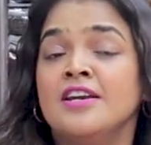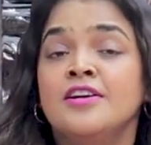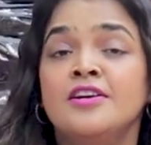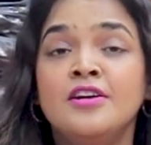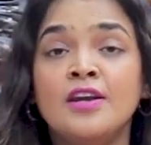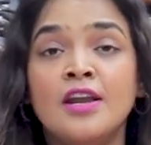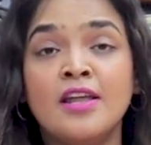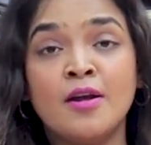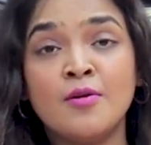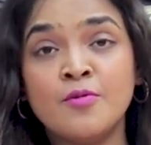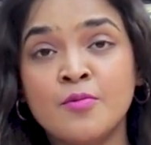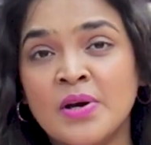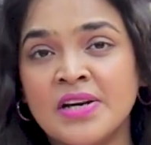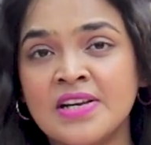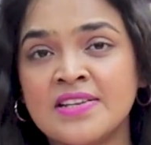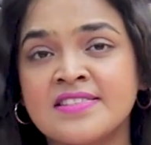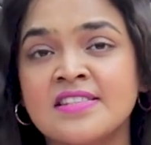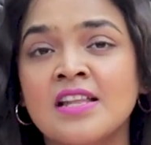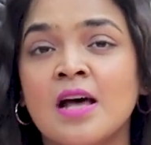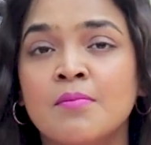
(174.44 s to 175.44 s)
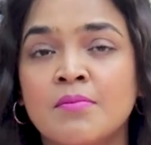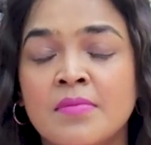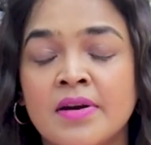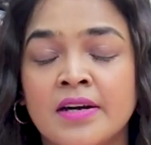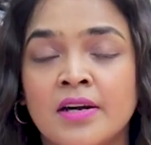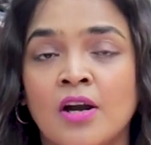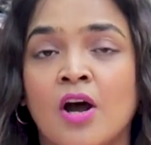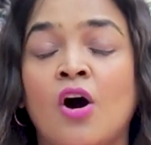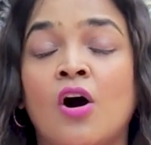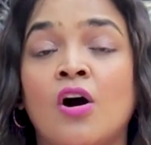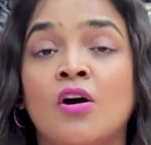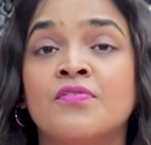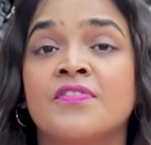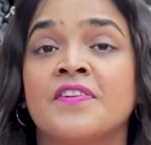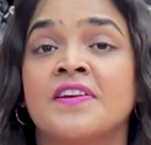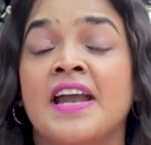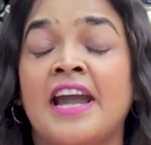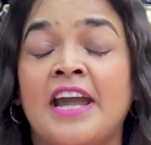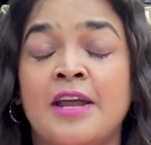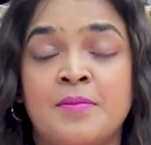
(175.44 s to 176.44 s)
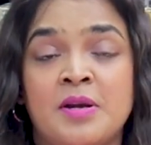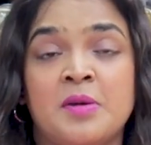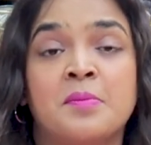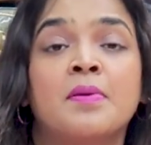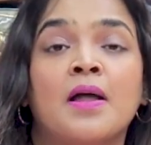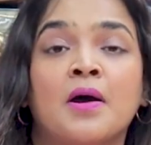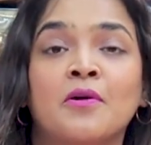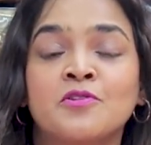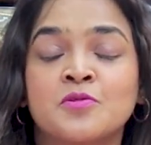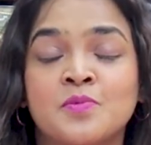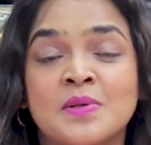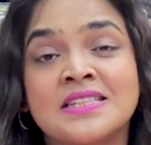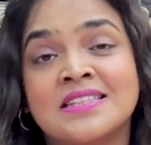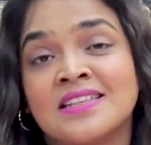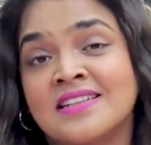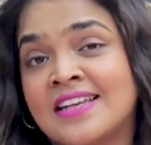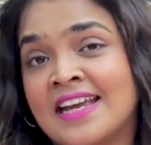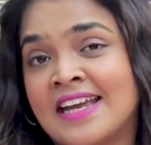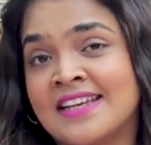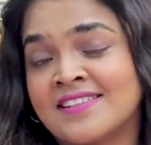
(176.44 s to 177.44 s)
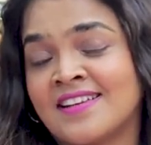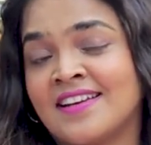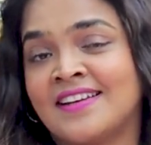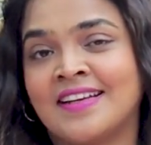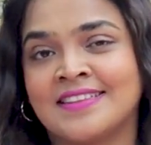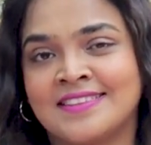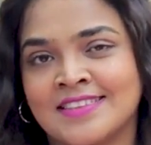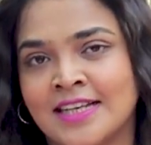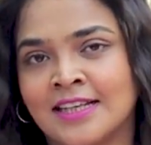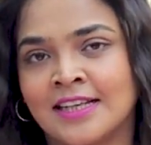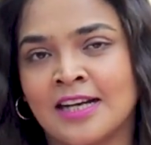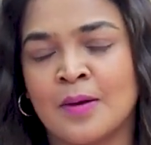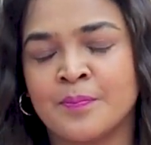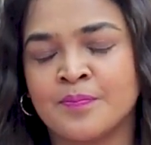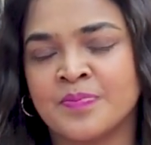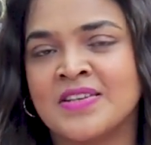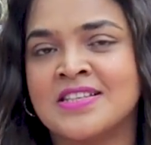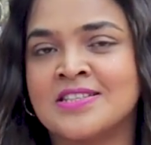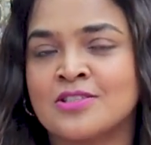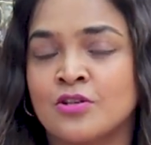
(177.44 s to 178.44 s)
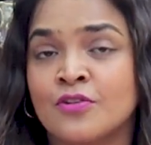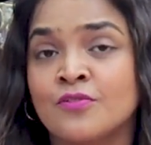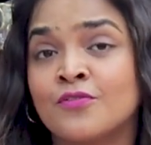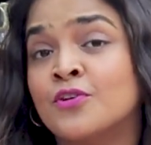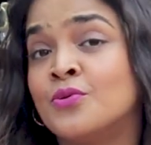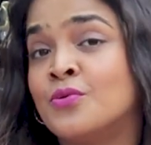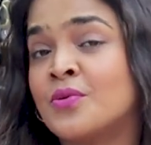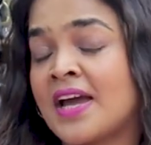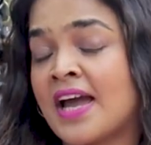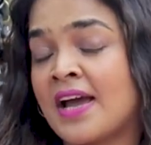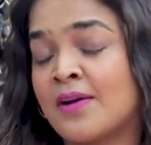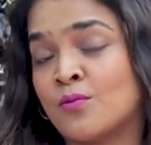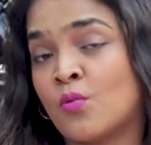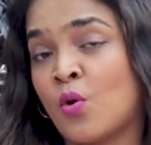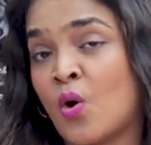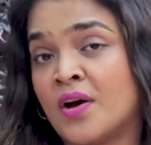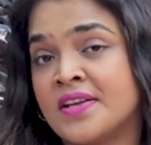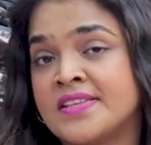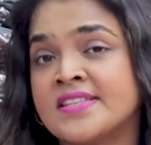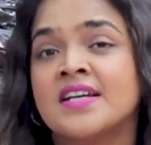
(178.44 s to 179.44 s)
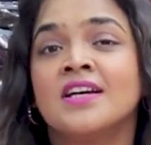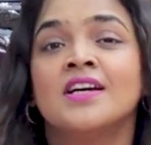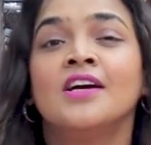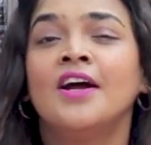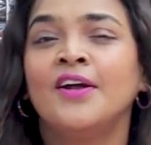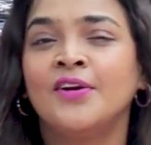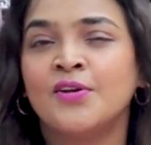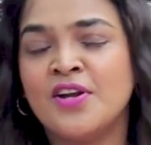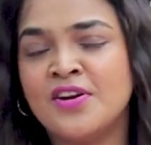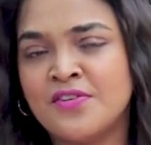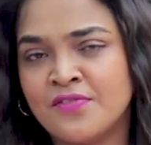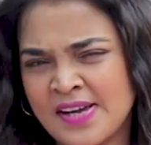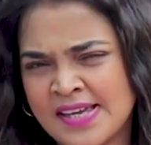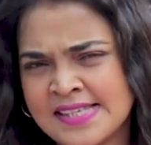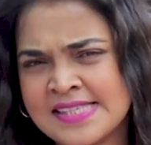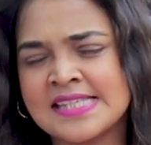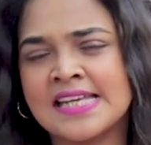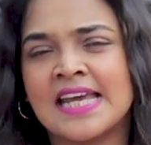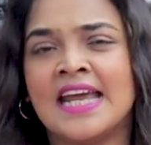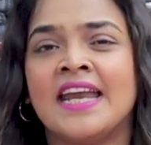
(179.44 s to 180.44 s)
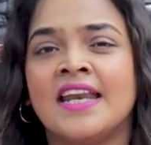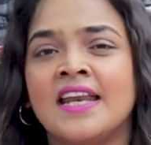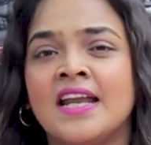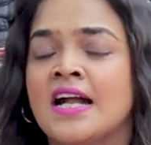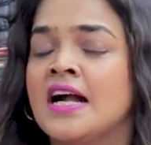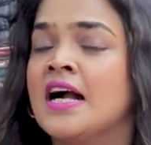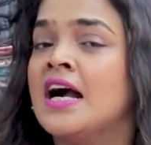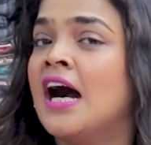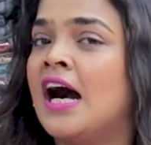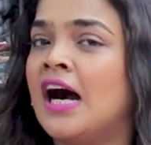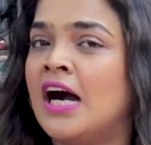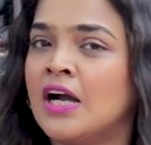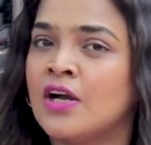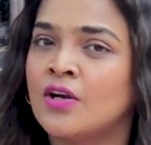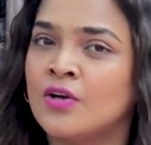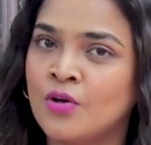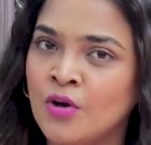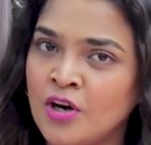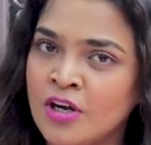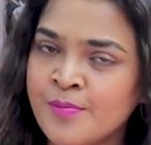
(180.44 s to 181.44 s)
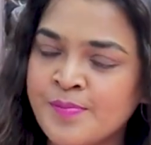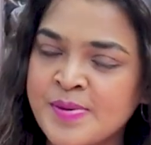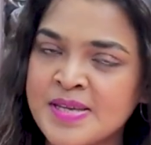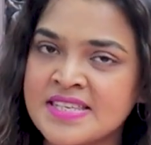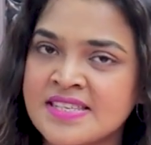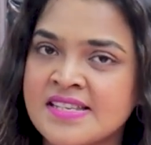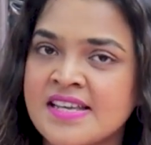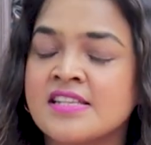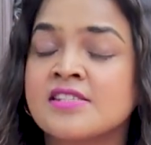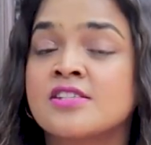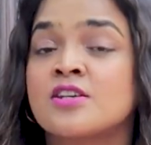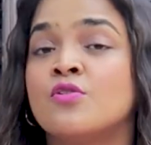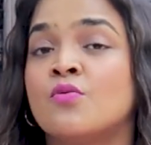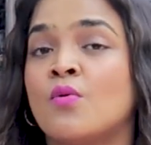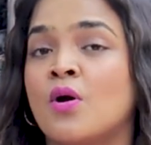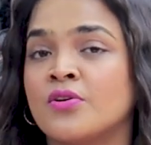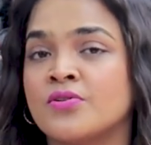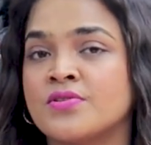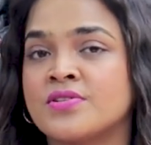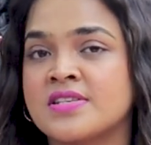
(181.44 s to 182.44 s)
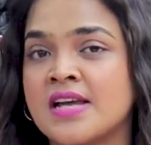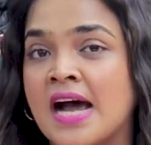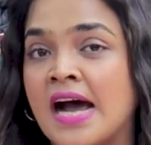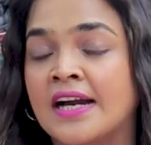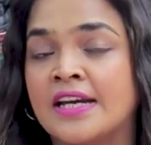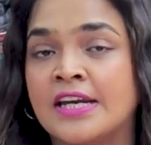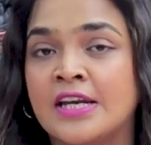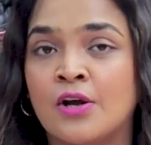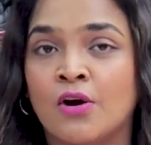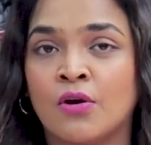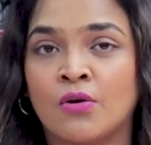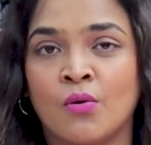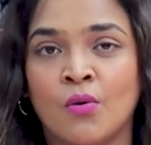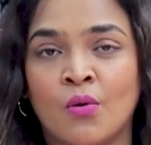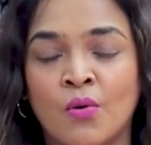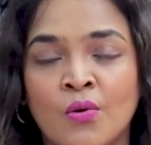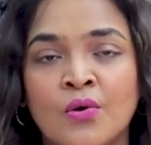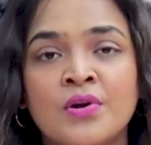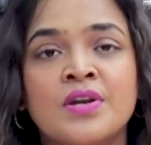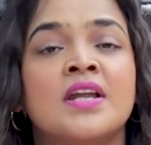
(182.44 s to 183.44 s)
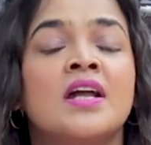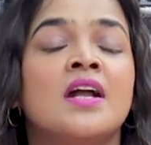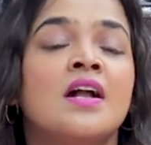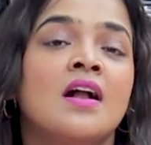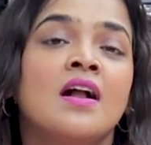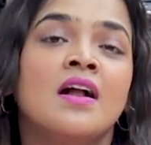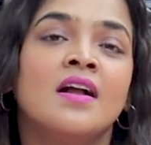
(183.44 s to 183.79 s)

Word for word: numerous number of ready-made blouse piece in Kesaria Textile Company. So if you want to invest in a good business, you want to start your own